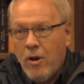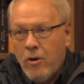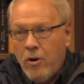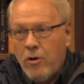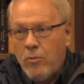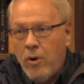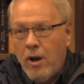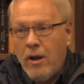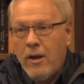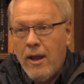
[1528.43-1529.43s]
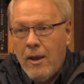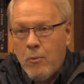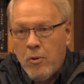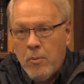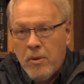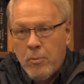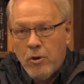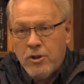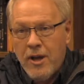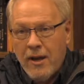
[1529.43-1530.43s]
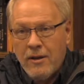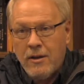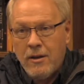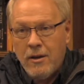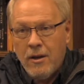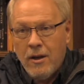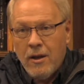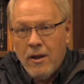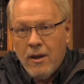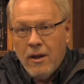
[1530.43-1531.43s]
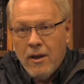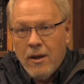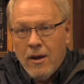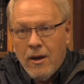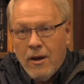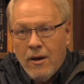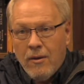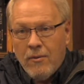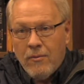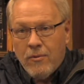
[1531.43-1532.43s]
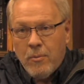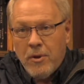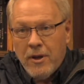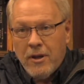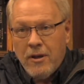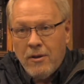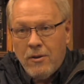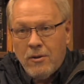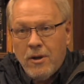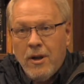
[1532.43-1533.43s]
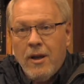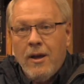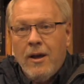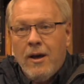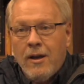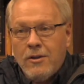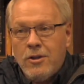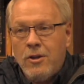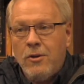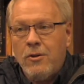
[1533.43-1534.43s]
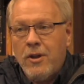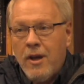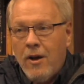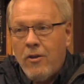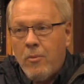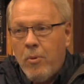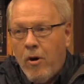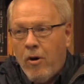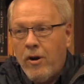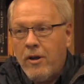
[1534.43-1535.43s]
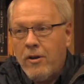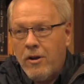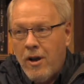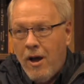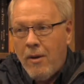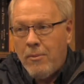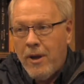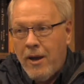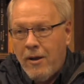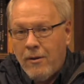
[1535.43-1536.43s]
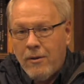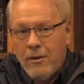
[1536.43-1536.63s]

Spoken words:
could run and would be protected from being killed until the other party could calm down.